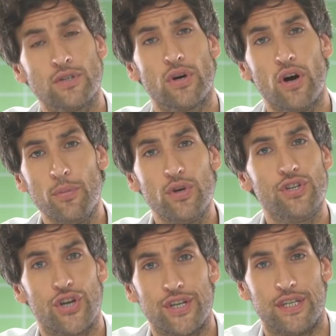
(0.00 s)
So I hope you
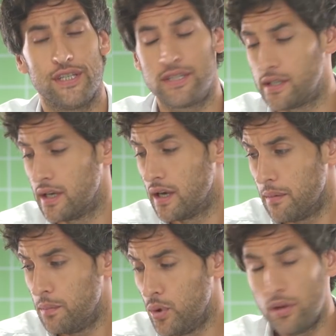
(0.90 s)
enjoy this
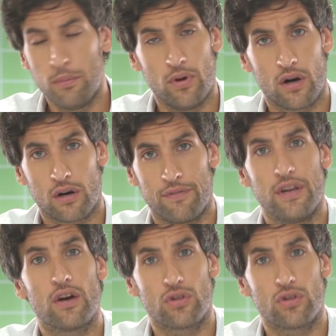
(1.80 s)
beauty blog of Nico